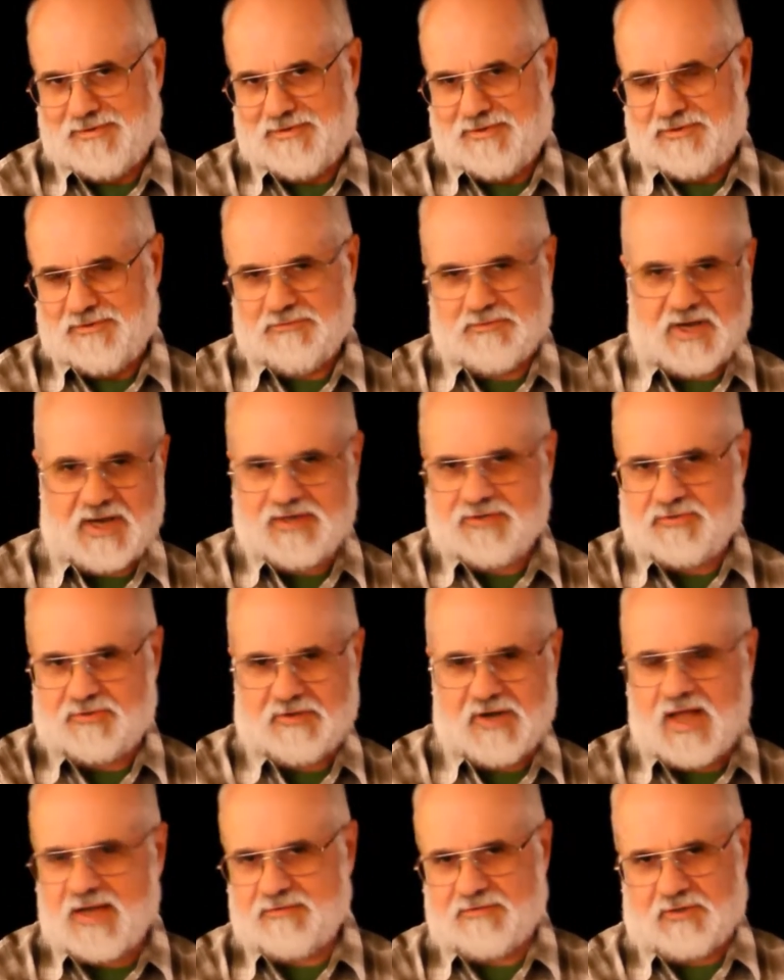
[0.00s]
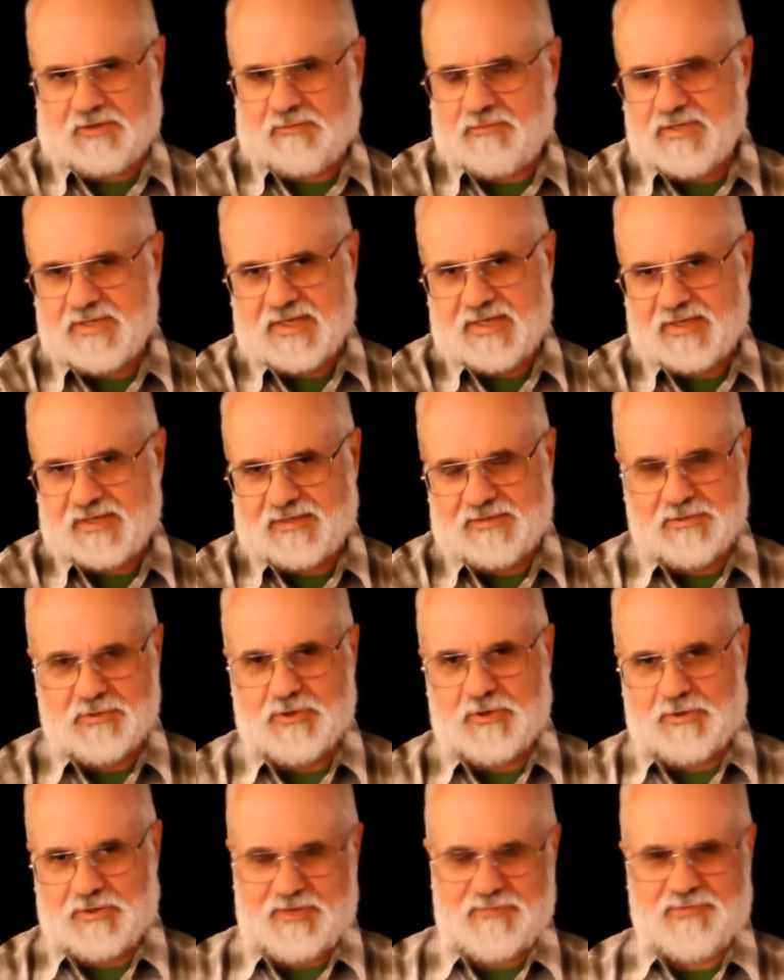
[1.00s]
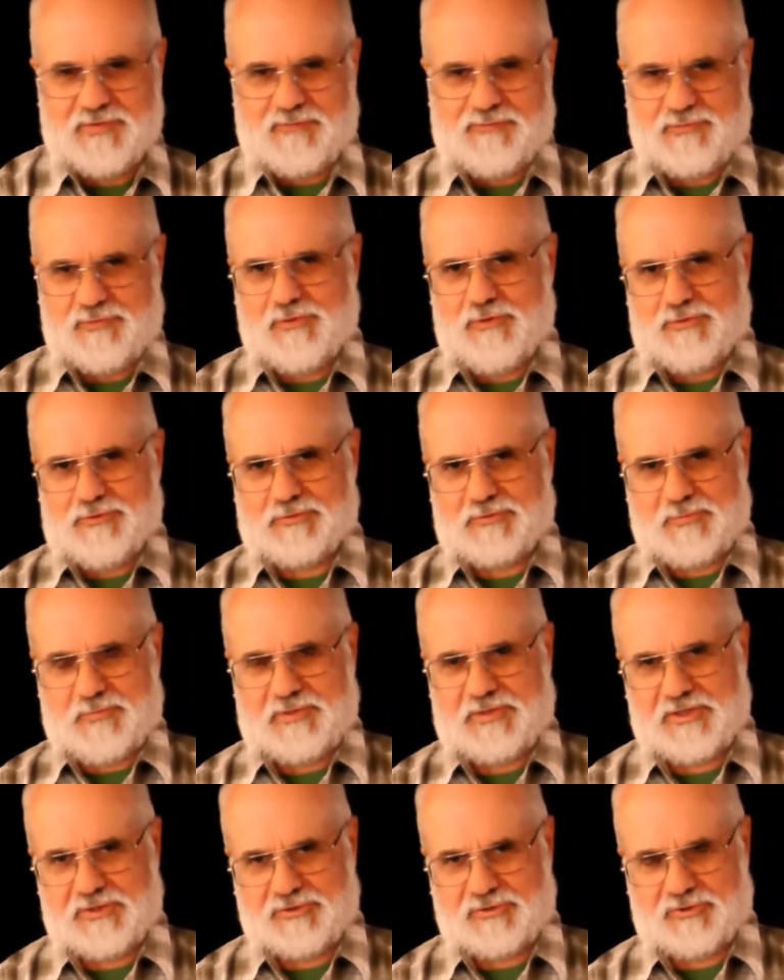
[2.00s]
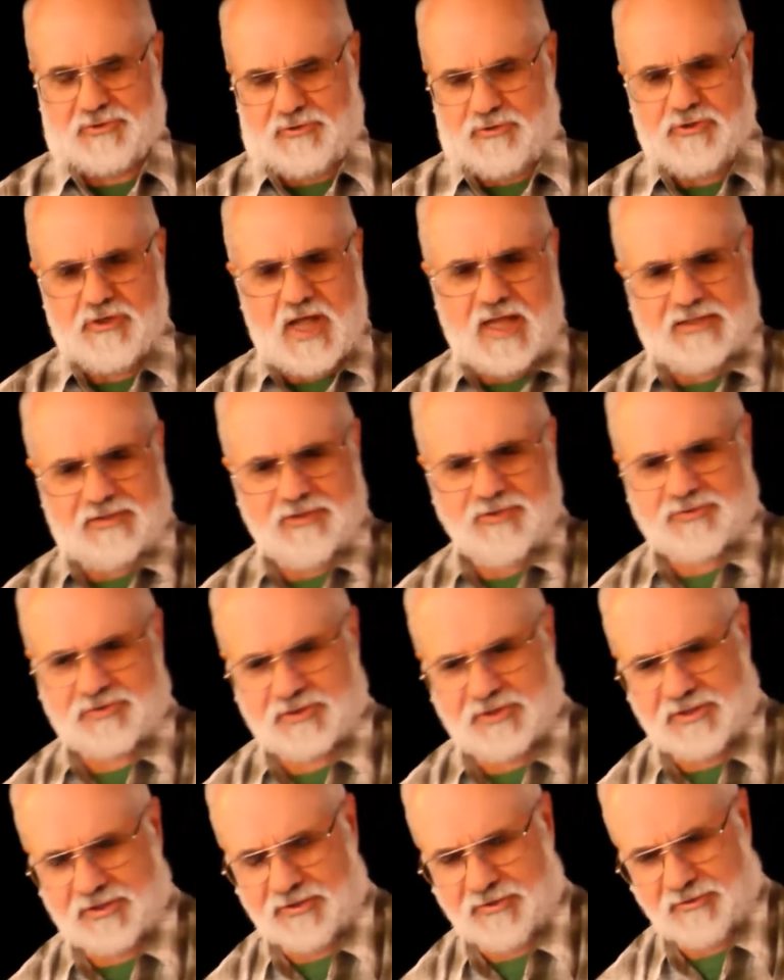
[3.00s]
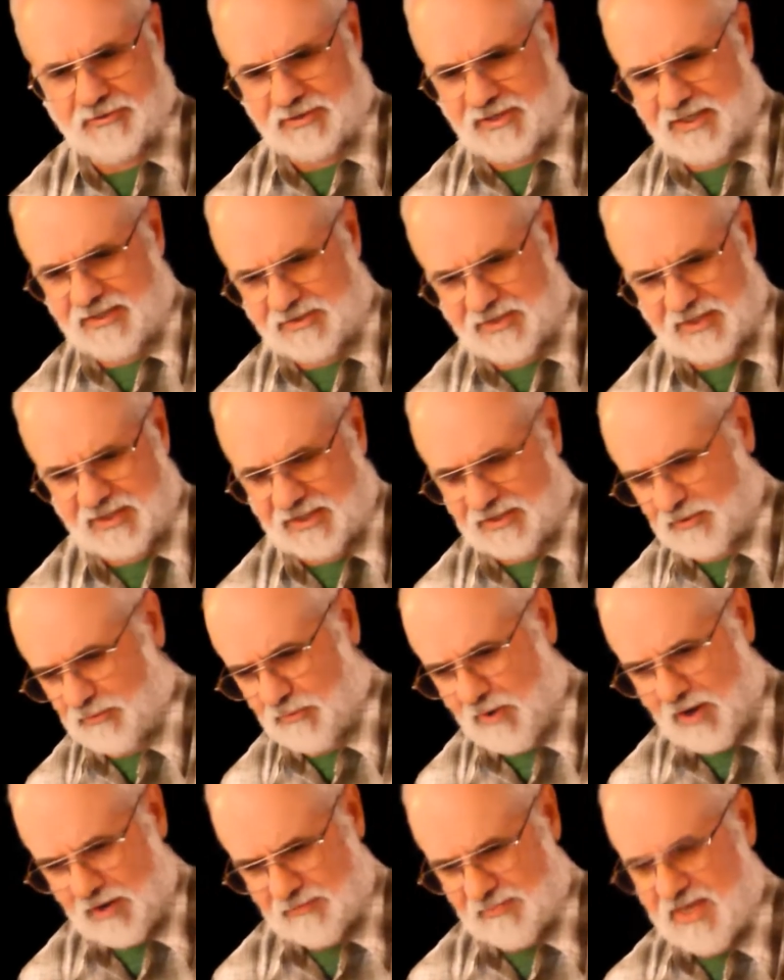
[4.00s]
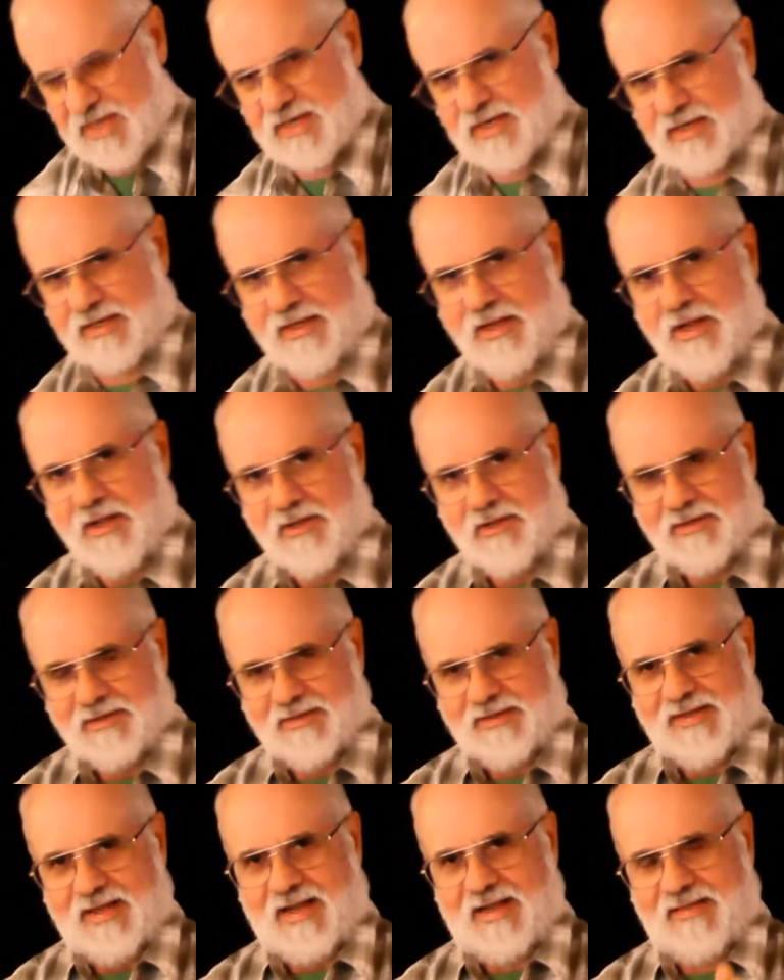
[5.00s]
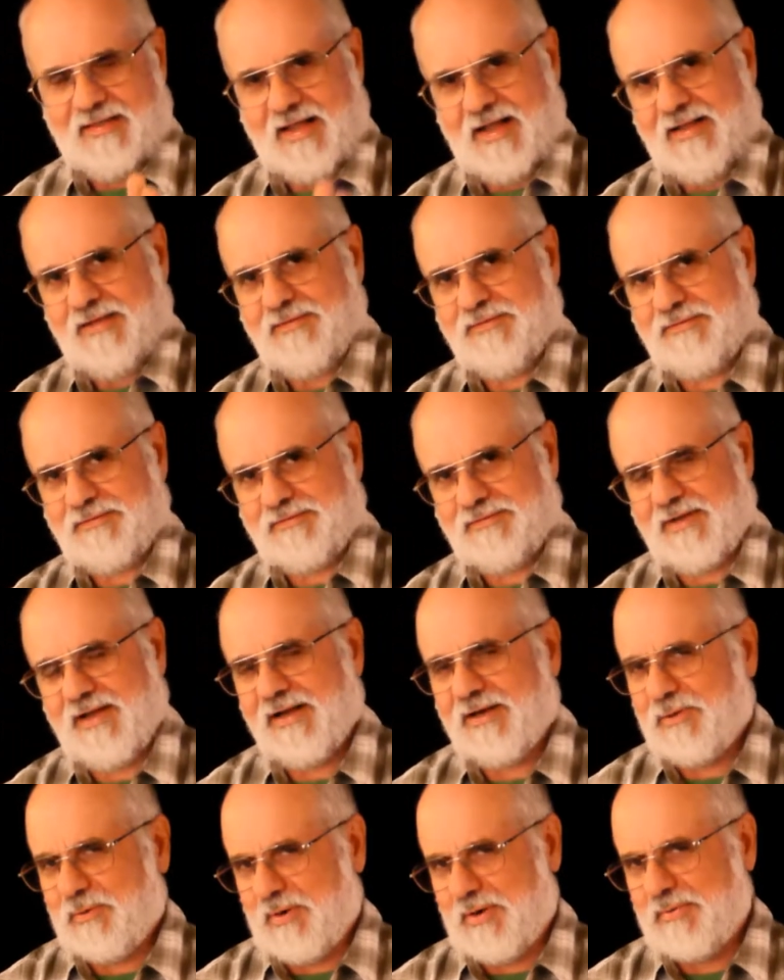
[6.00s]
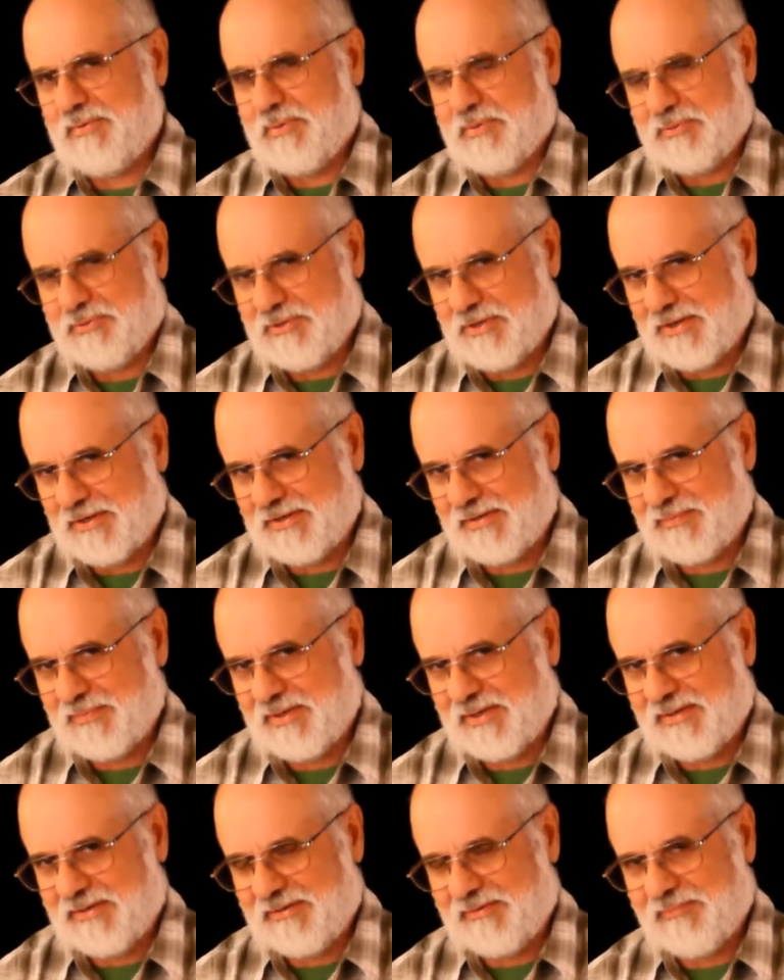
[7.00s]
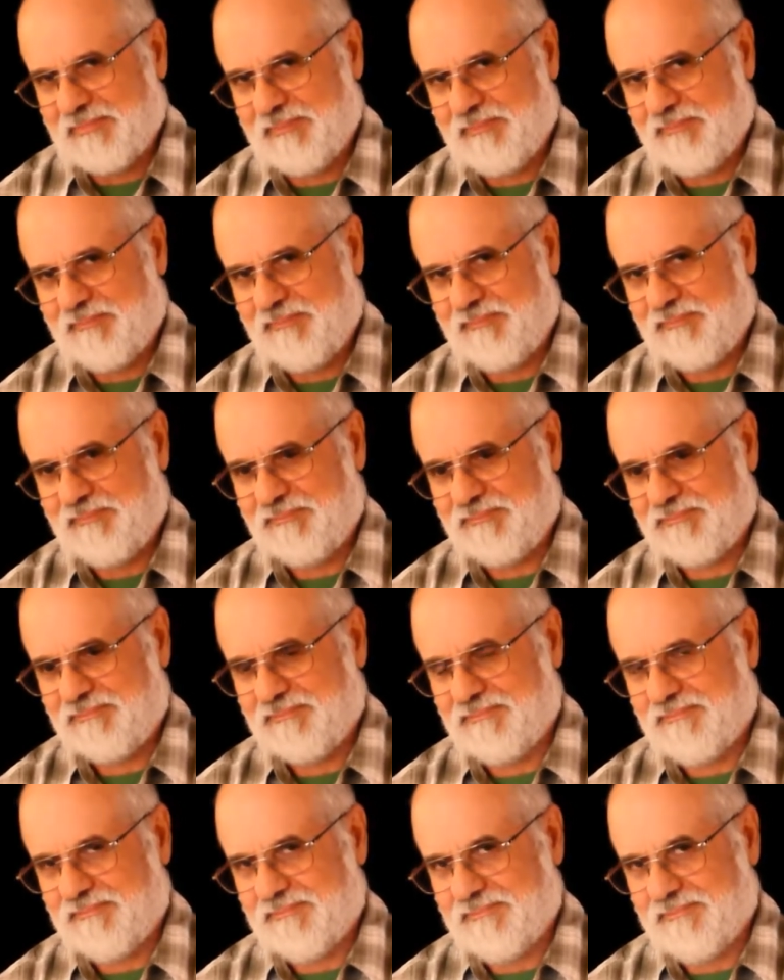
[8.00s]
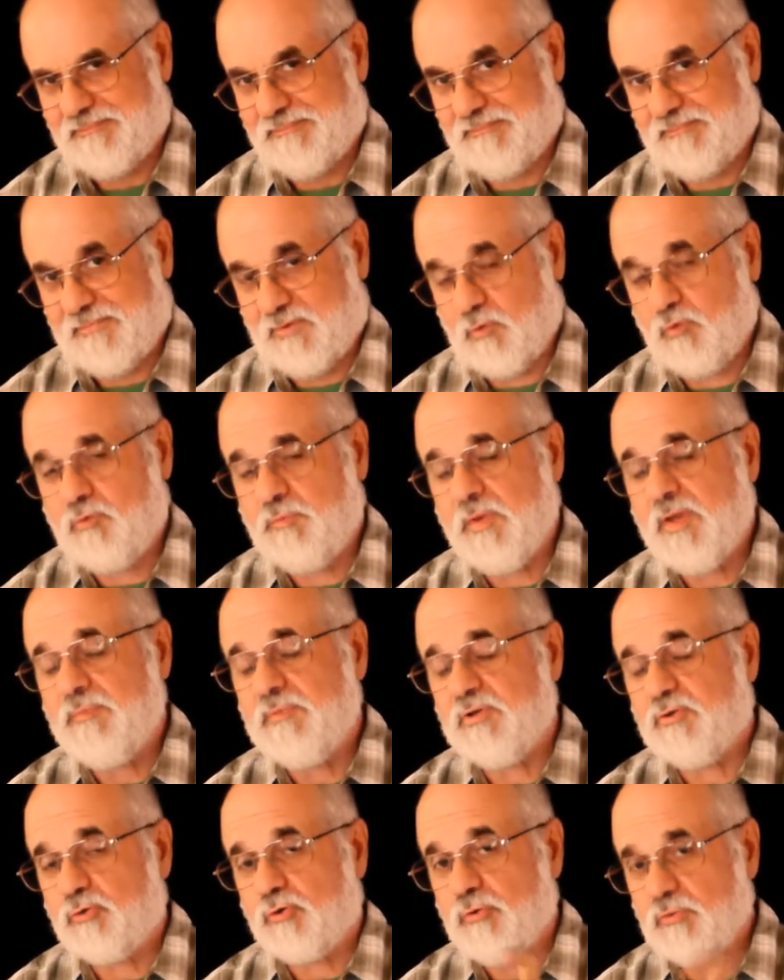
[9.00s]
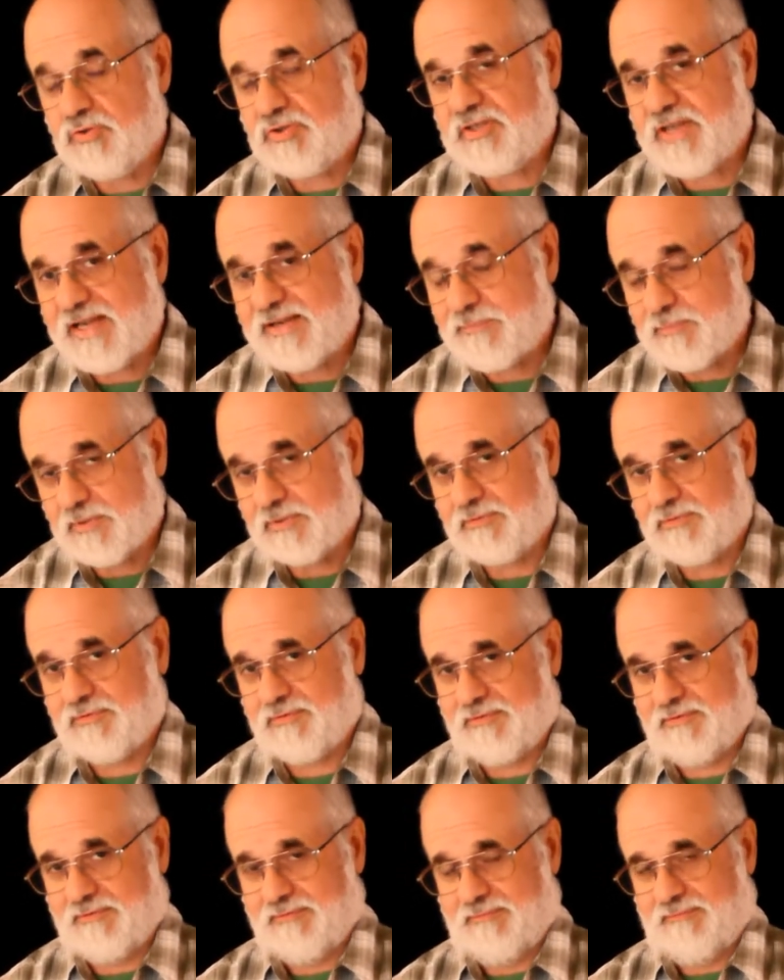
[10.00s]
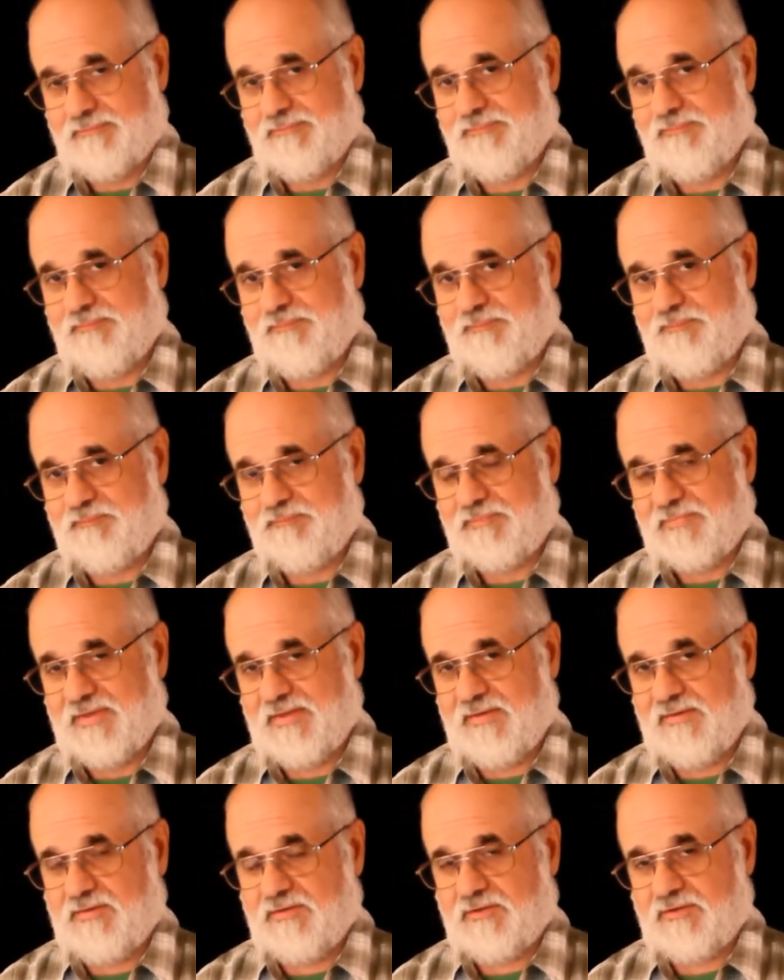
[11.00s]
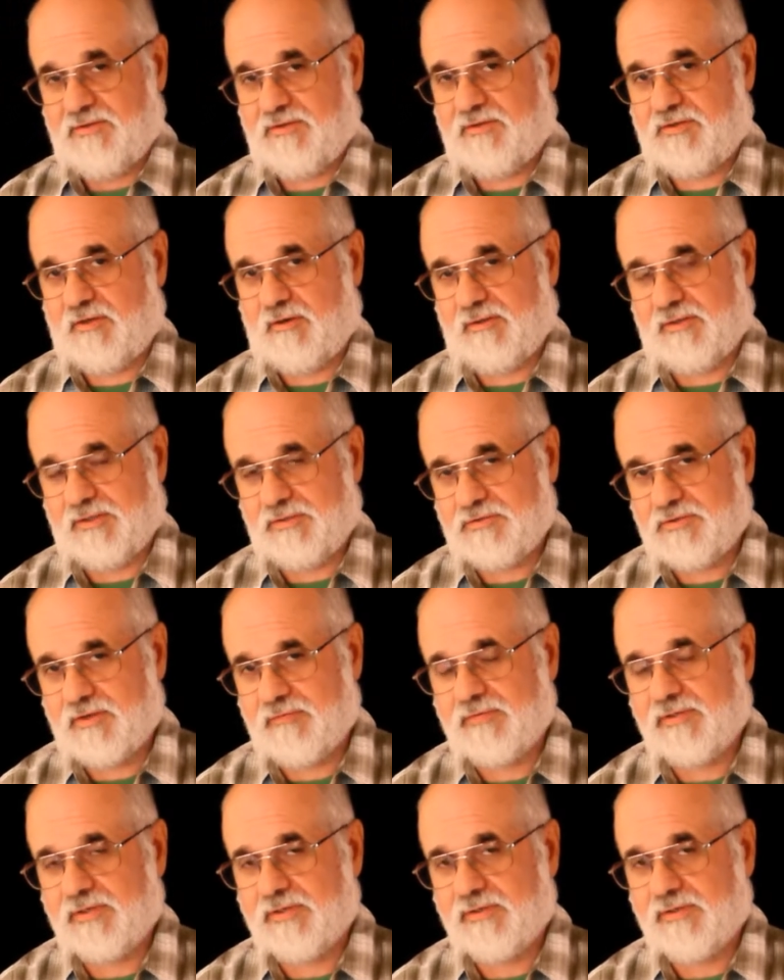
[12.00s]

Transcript: You guys are not agreeing, even if you know your communication there. You're not listening. You're taking the wrong meeting. And that's not quite what we're talking about here. Those may be true statements. This is the subtleness of it.